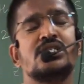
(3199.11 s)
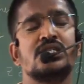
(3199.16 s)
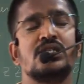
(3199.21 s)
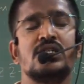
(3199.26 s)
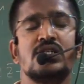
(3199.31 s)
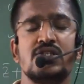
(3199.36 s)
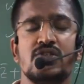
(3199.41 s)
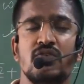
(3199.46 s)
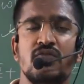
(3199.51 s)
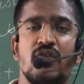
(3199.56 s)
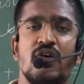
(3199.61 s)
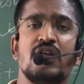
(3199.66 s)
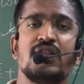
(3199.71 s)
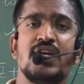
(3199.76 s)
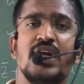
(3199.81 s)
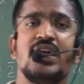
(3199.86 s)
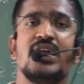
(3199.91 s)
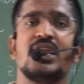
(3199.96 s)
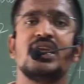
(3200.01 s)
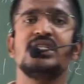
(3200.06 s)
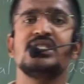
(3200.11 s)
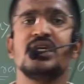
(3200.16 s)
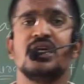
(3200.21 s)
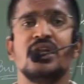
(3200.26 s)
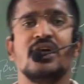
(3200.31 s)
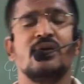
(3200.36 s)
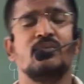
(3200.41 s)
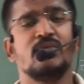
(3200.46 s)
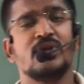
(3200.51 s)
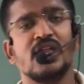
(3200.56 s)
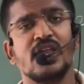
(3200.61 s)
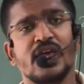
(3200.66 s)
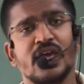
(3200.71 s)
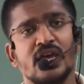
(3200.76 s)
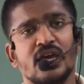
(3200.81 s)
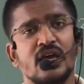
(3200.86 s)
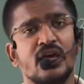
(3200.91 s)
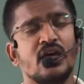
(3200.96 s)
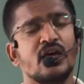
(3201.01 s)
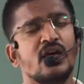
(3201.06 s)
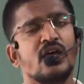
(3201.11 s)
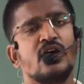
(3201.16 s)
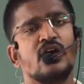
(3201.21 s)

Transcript: So for that reason I am telling,